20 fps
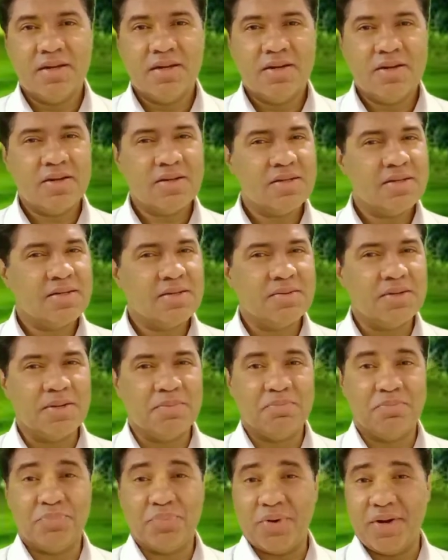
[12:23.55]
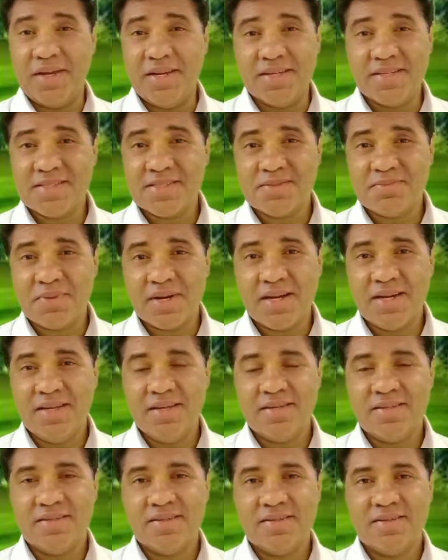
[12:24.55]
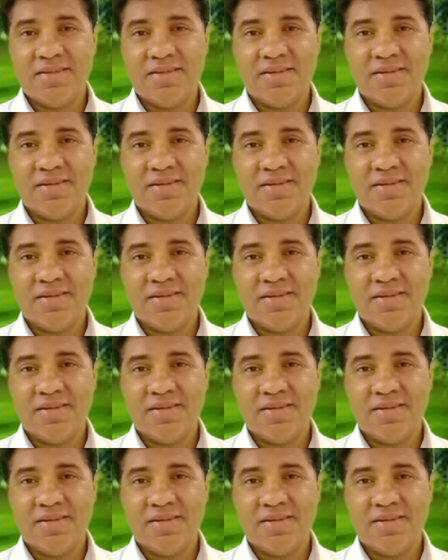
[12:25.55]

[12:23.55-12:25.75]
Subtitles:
not the brightest mind,